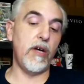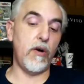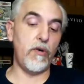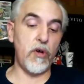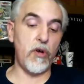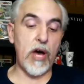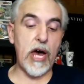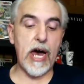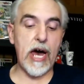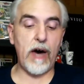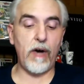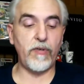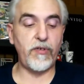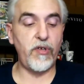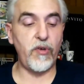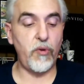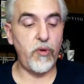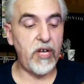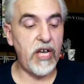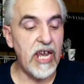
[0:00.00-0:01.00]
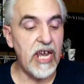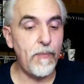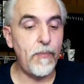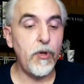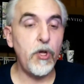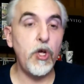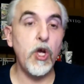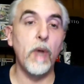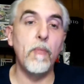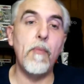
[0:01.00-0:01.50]
Don't know how to
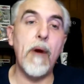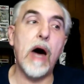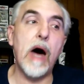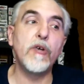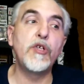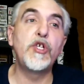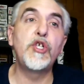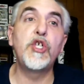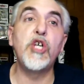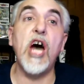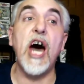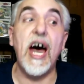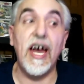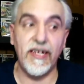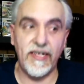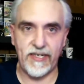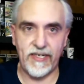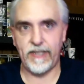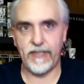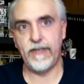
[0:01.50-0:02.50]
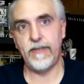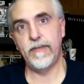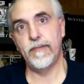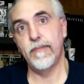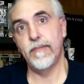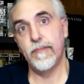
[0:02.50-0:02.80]
keep your mouth shut.